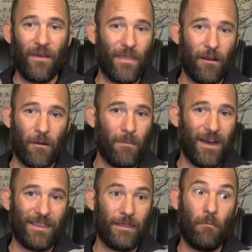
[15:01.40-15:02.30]
out there and
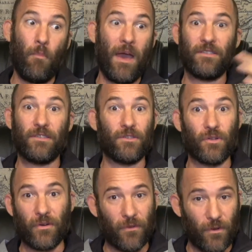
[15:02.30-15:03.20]
buying the best
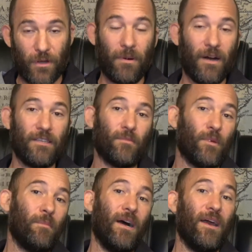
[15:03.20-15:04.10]
server you can possibly
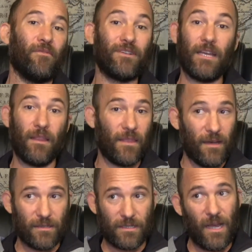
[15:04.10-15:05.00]
buy for
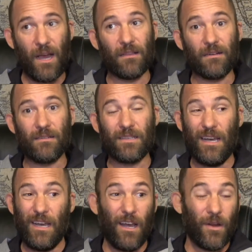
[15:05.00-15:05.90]
$10,000.
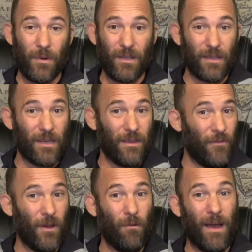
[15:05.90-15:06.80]
Really, if
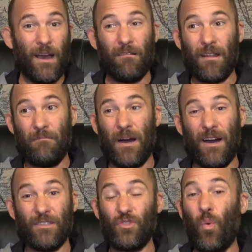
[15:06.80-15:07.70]
you go out and
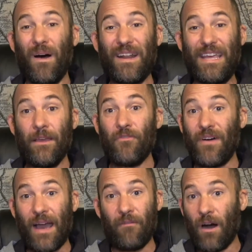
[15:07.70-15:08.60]
bought 20
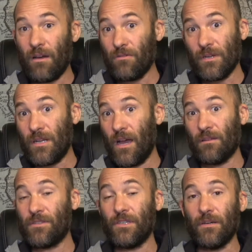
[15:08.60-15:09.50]

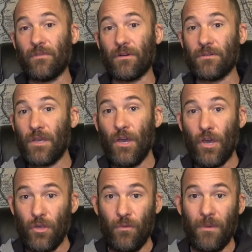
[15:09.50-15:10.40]
$500 servers,
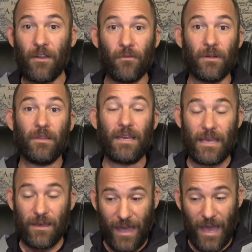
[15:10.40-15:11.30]
you might really
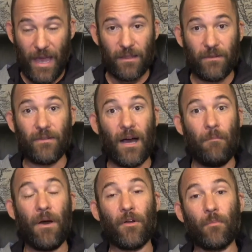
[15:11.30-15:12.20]
give a hell of a
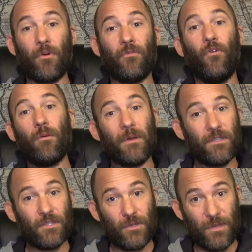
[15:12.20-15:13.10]
lot better
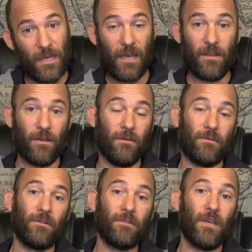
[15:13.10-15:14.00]
performance to the end
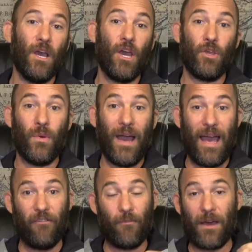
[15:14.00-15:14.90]
users. You
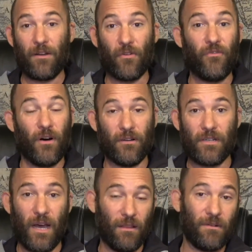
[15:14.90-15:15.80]
have better fault
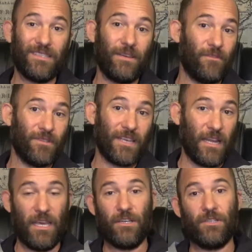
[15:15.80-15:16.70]
tolerance if there's any
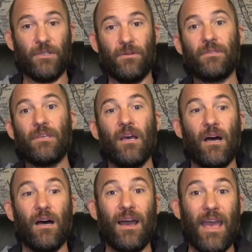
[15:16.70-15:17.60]
issues,
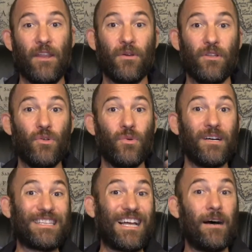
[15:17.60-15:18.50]
and you can do a
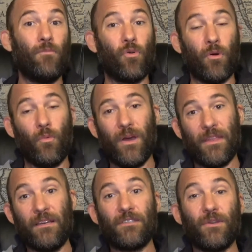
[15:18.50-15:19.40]
lot more with
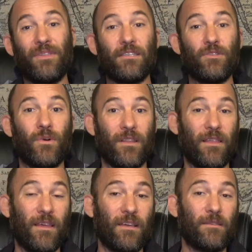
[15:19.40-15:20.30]
it. So this is one of the
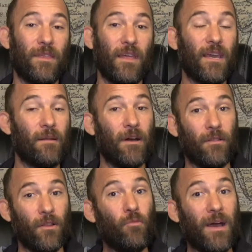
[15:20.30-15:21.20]
things to be thinking about
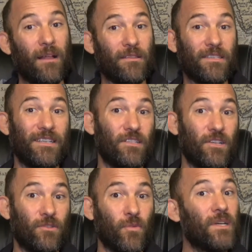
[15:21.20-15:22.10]
with load balancing is
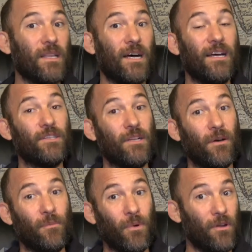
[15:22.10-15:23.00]
just realize,
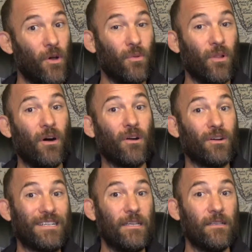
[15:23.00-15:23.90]
we're no longer
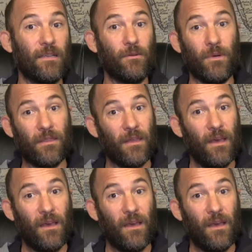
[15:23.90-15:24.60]
dealing with